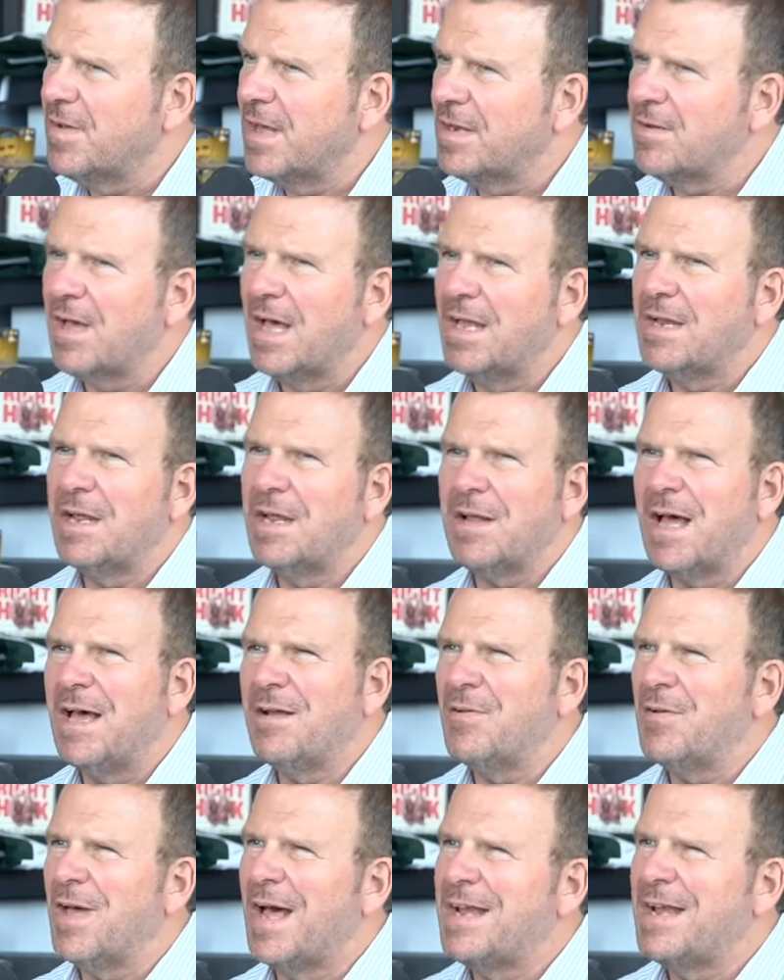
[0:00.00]
I don't. I, I,
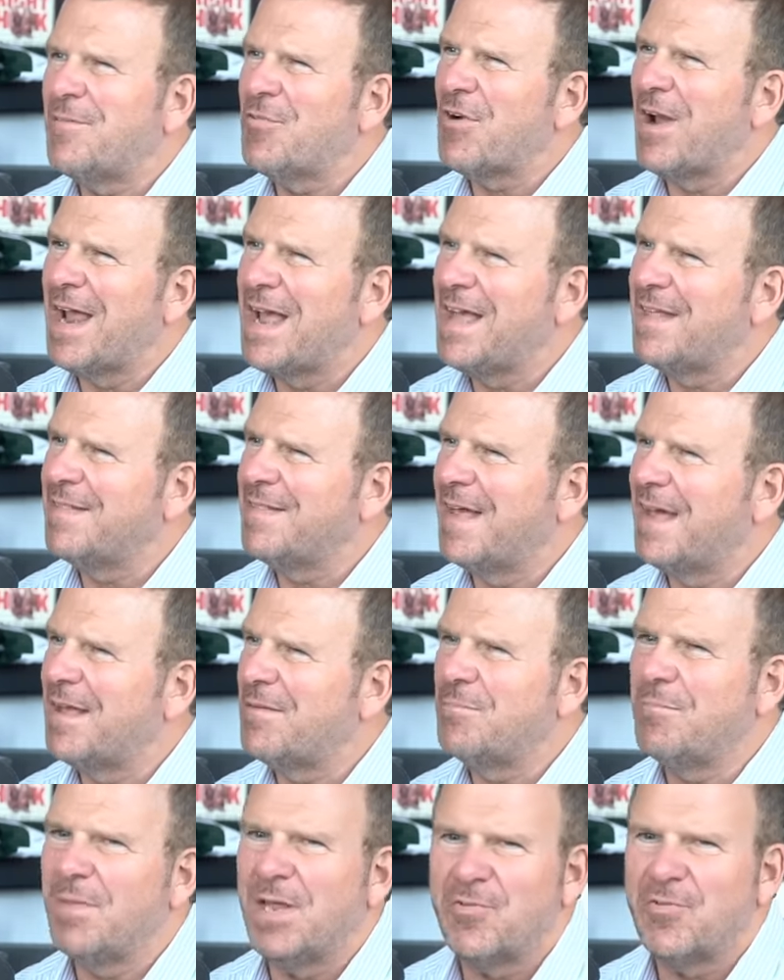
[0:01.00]
don't. I never had
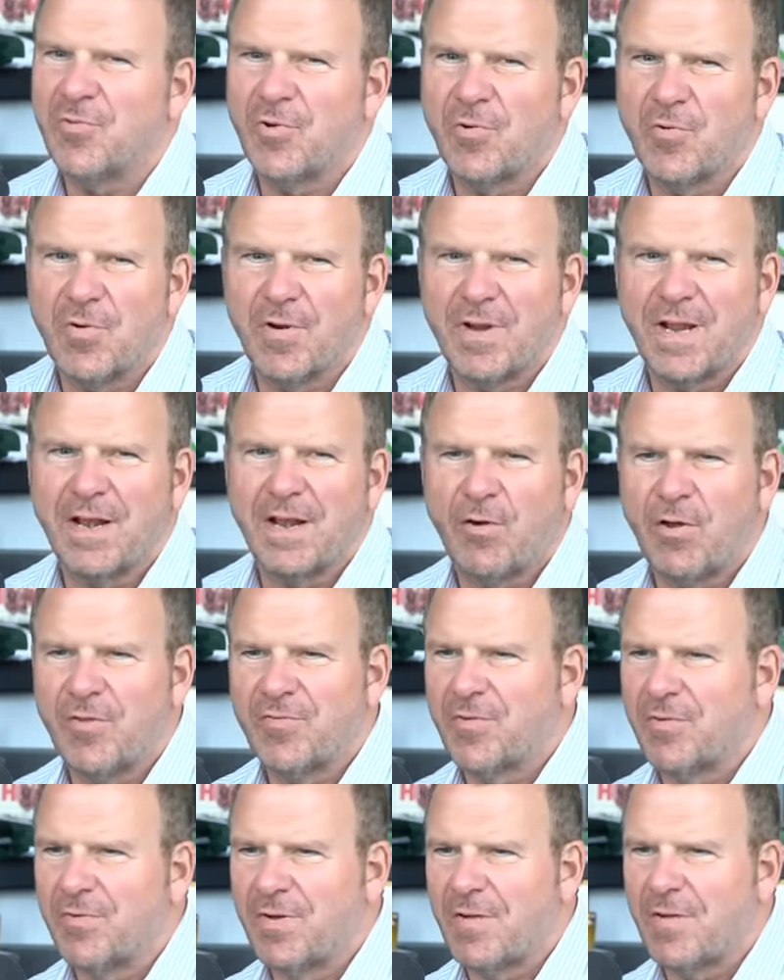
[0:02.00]
that mentor, and I
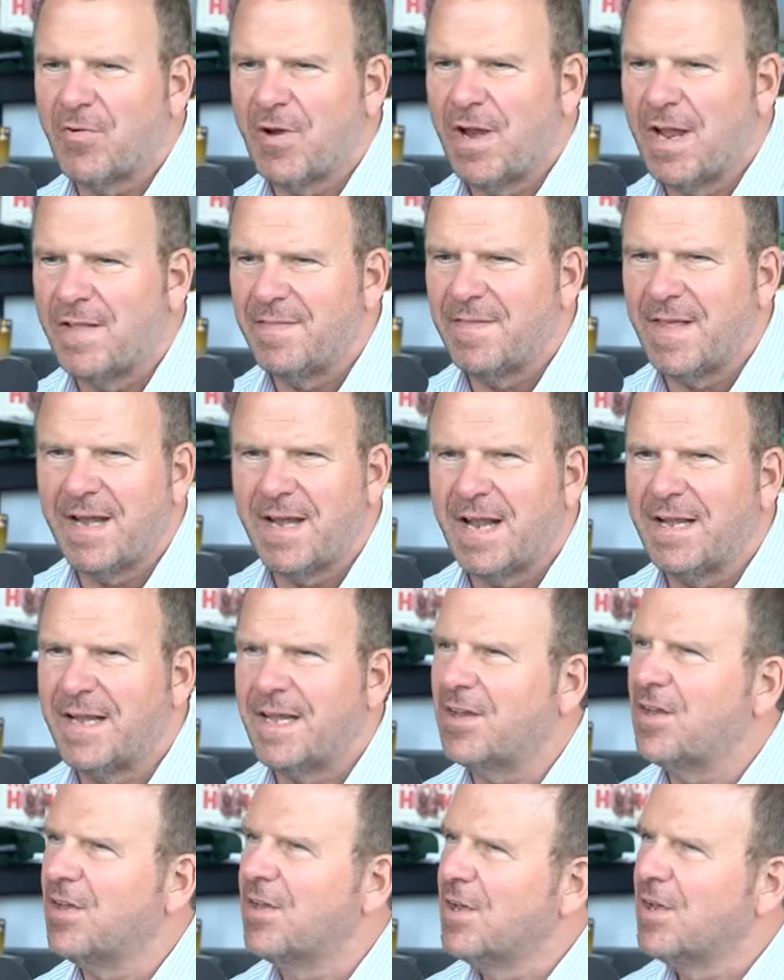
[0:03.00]
also never had that. I
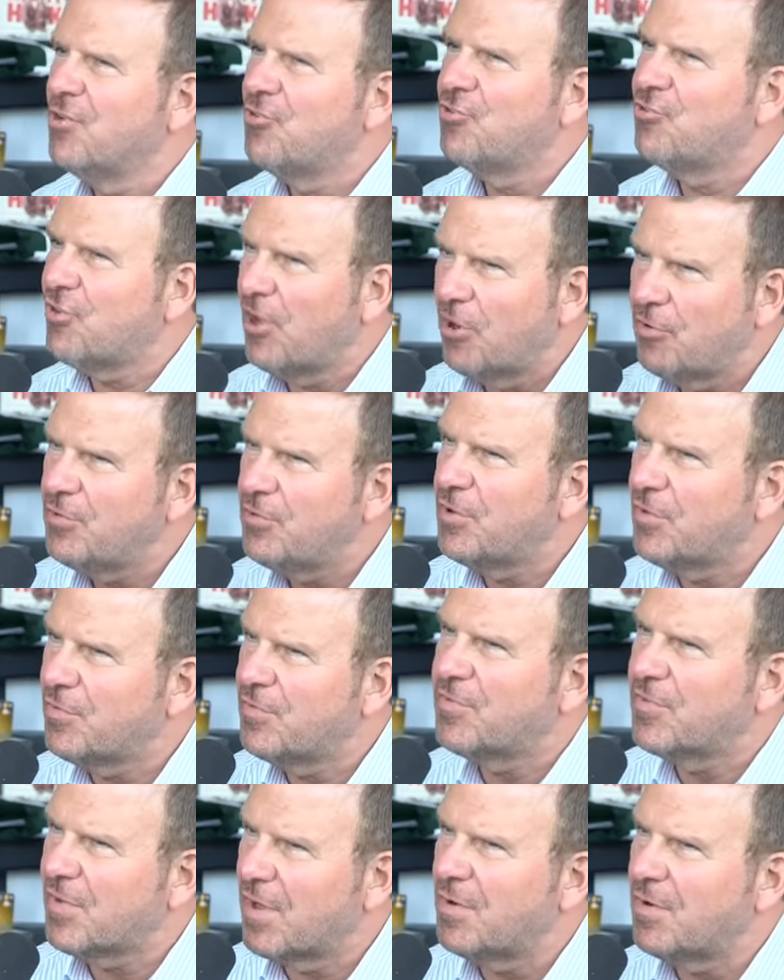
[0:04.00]
need to show you
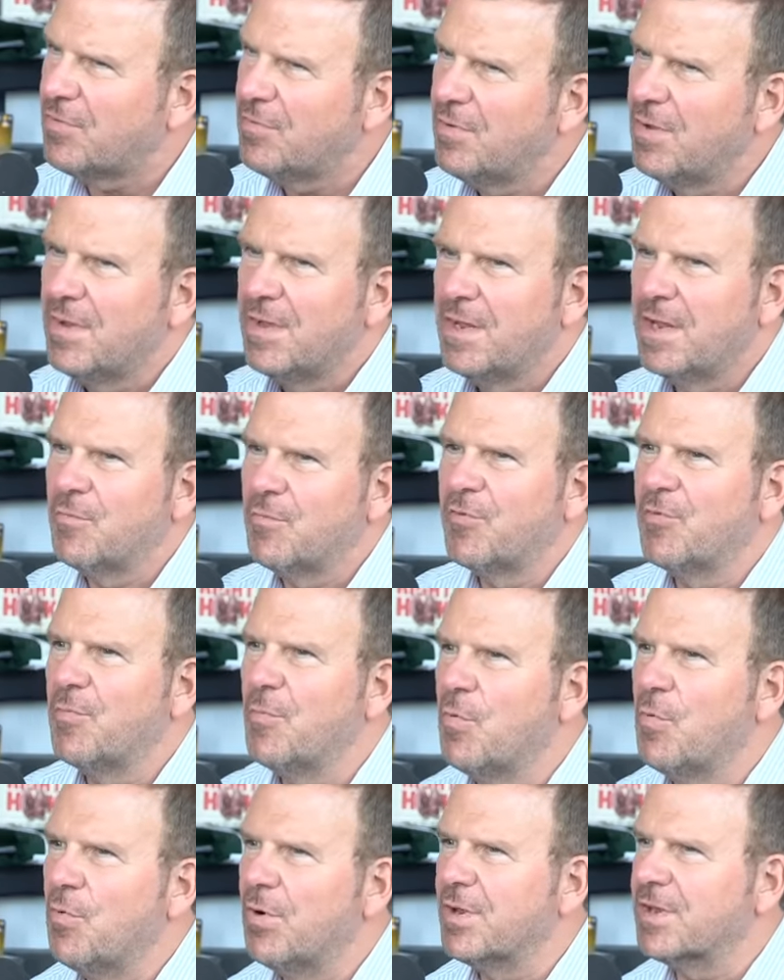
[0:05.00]
so. It was
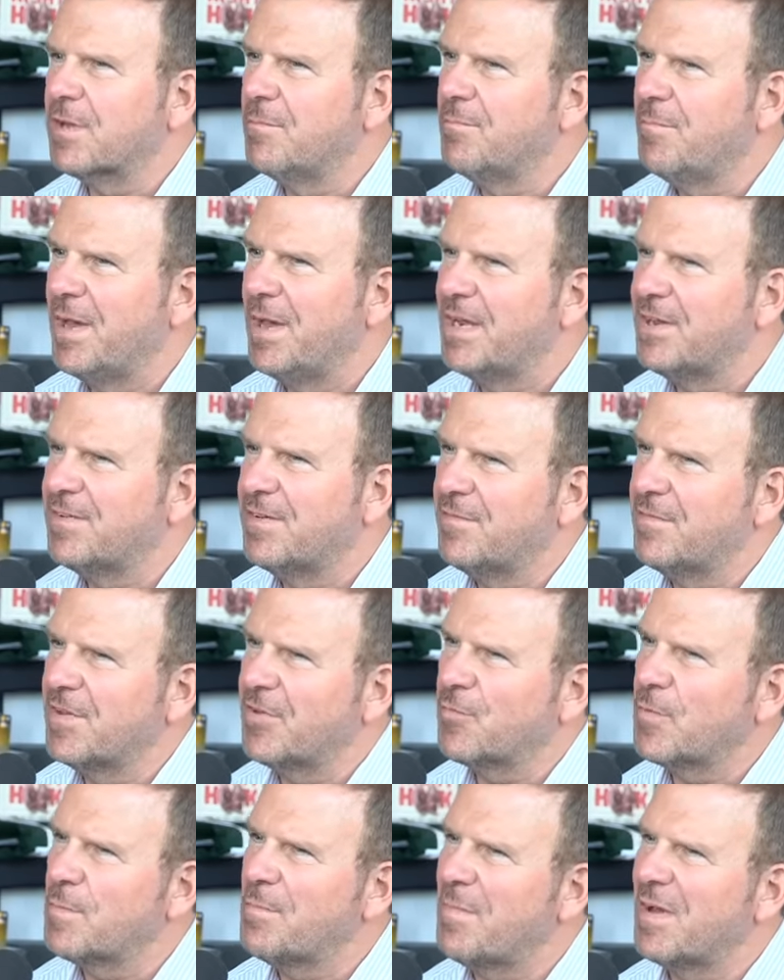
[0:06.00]
more in
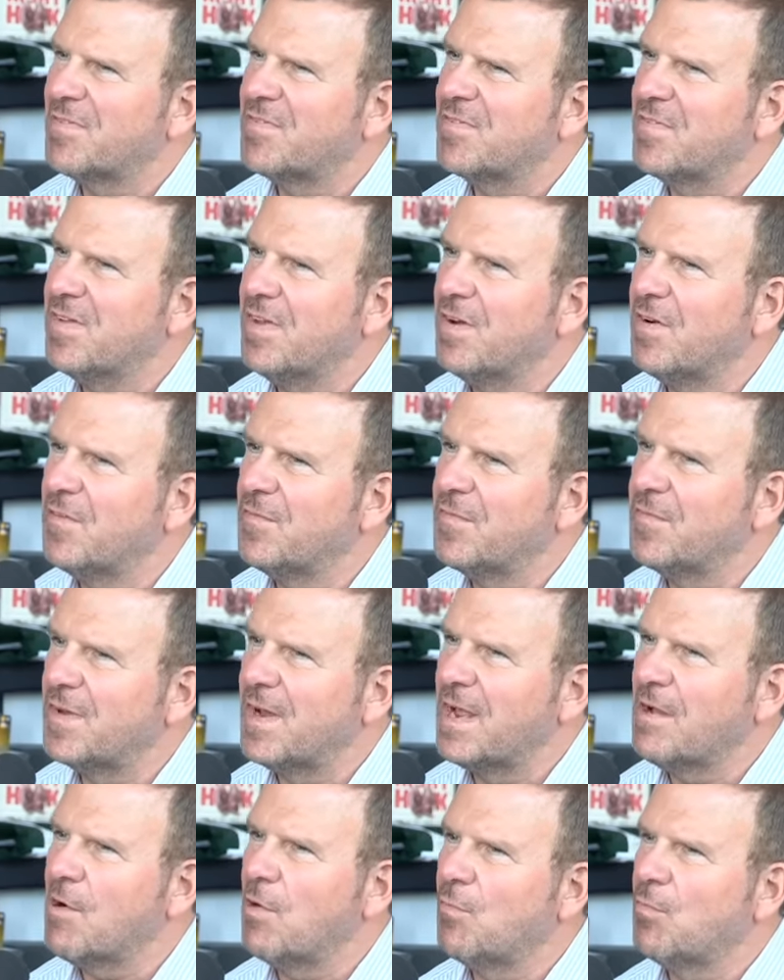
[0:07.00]
competitiveness with myself yep.
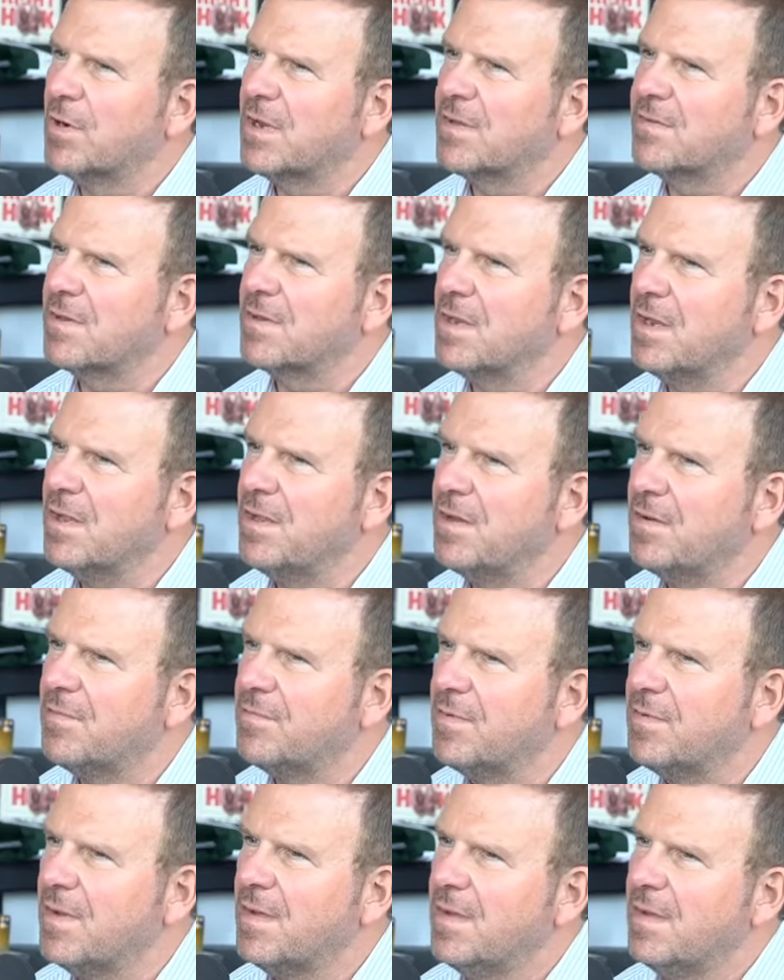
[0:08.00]
and how I wanted to live.
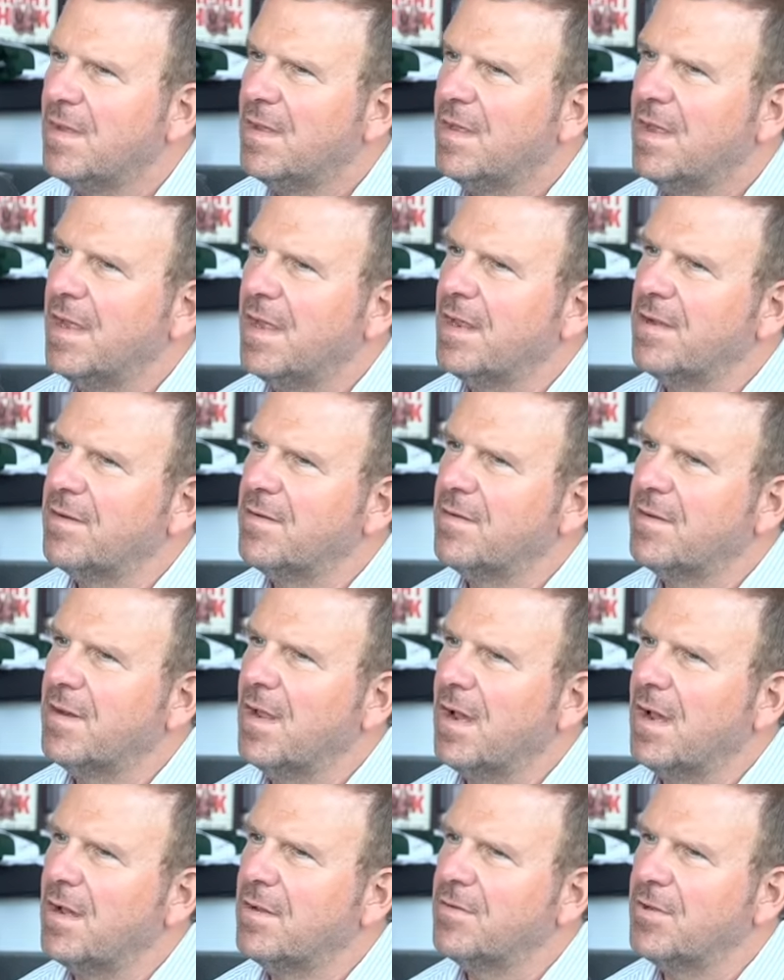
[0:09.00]
Yep. And
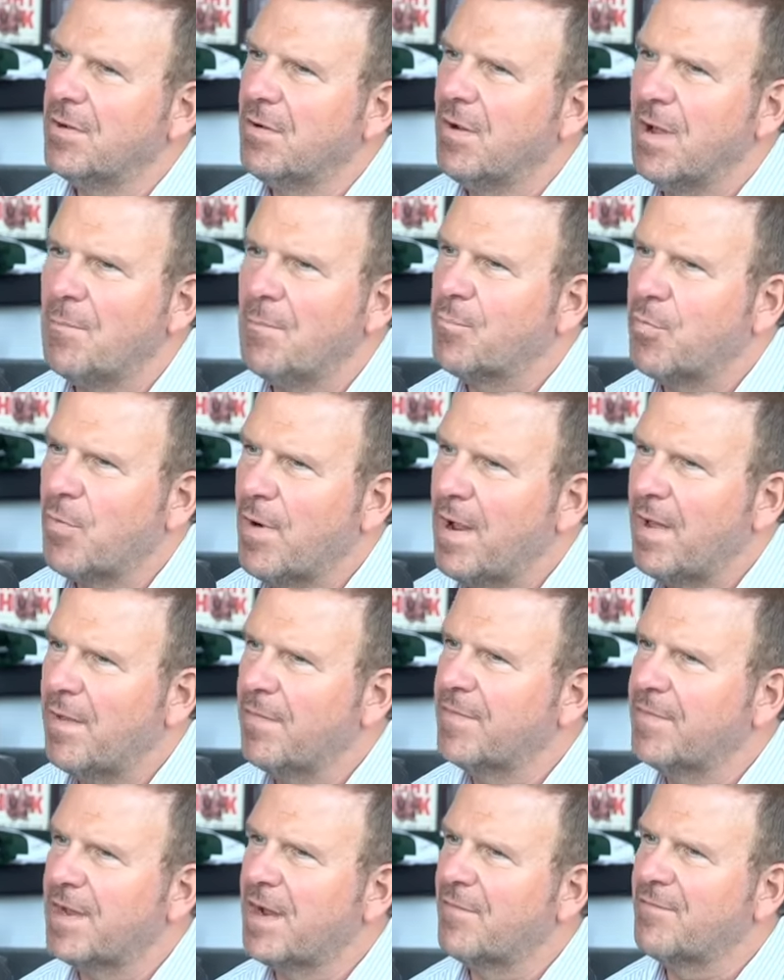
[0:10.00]
uh, you know, I'm
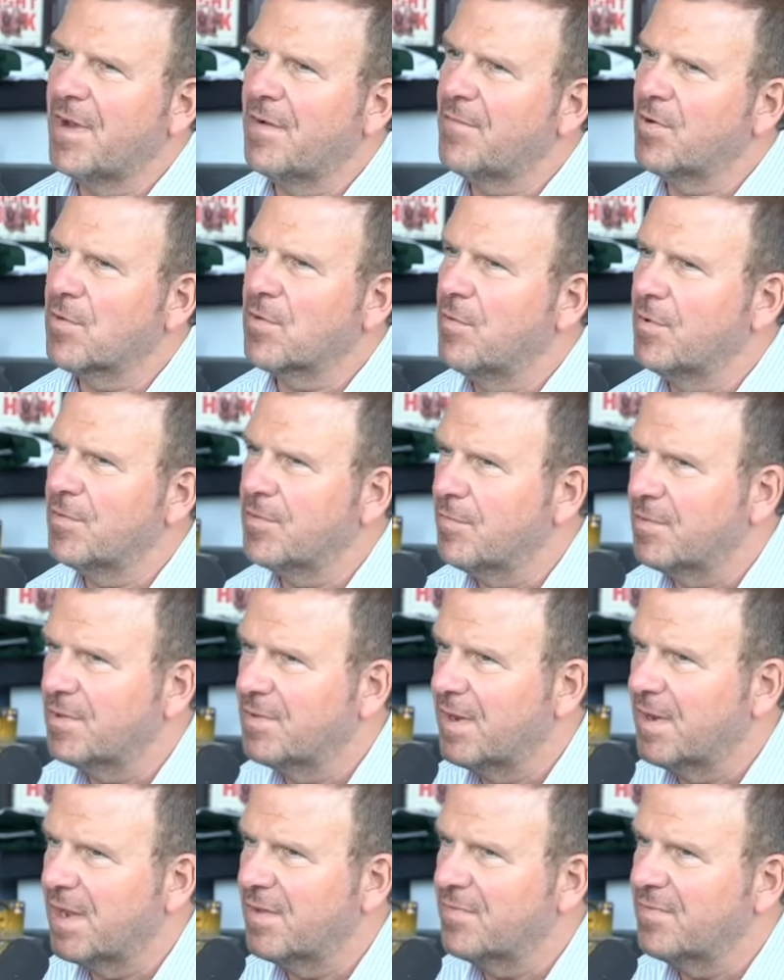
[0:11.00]
proud that I've never gone through
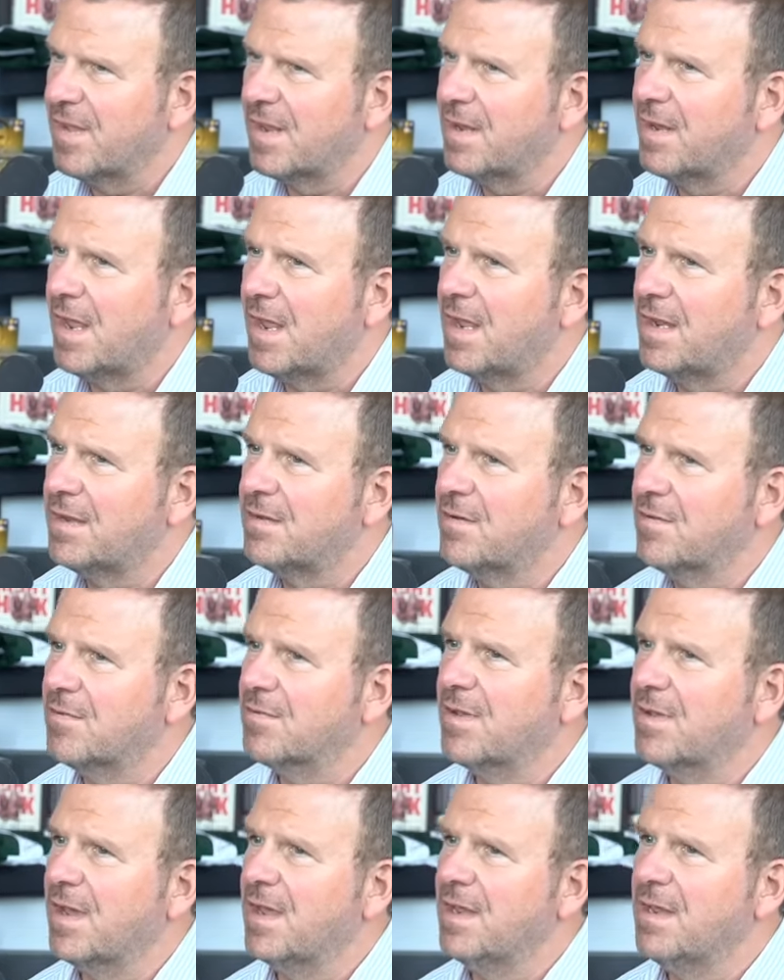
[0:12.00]
a TSA line.
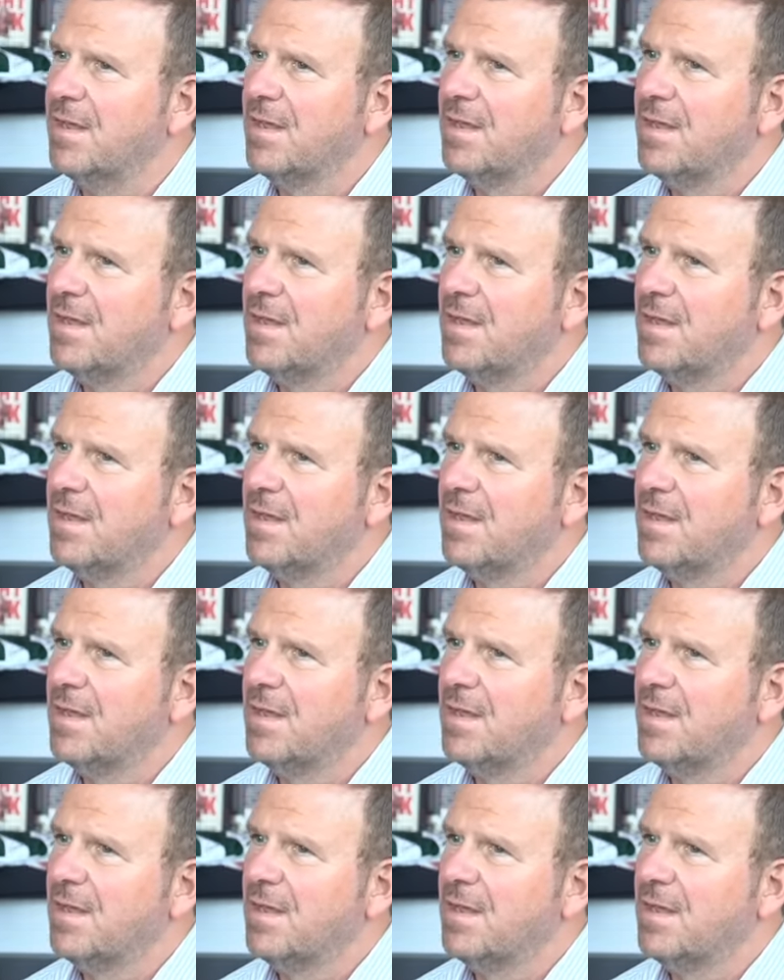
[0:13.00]
Okay.